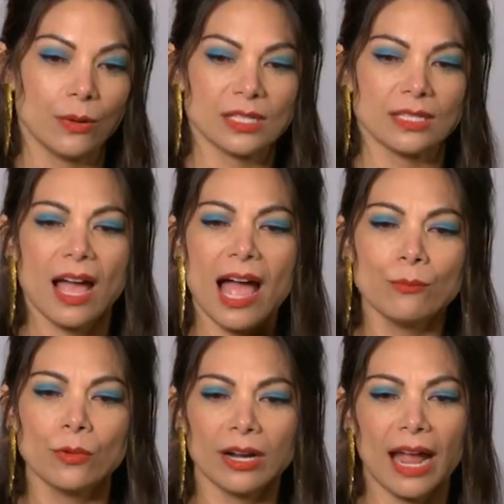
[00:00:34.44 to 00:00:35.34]
was a
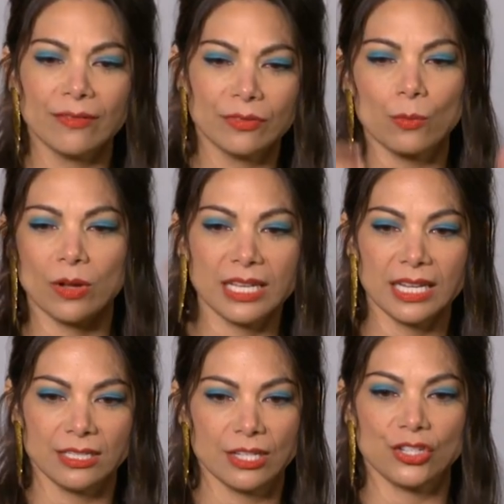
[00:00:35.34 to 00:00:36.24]
time where everyone
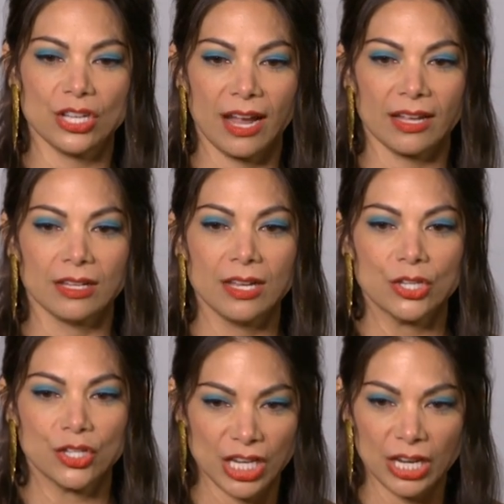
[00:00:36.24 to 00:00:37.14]
needed to chant
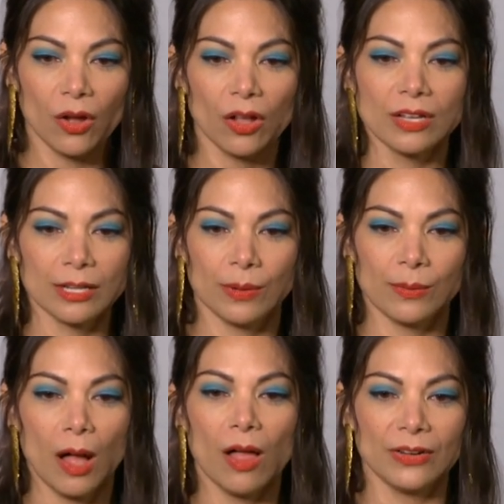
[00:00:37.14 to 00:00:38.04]
She-Hulk and we
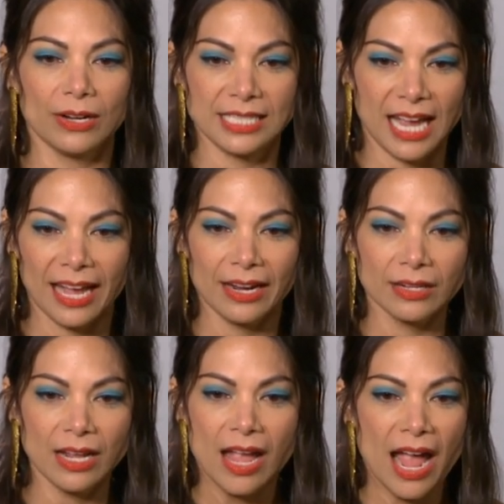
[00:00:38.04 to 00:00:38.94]
were all very tired.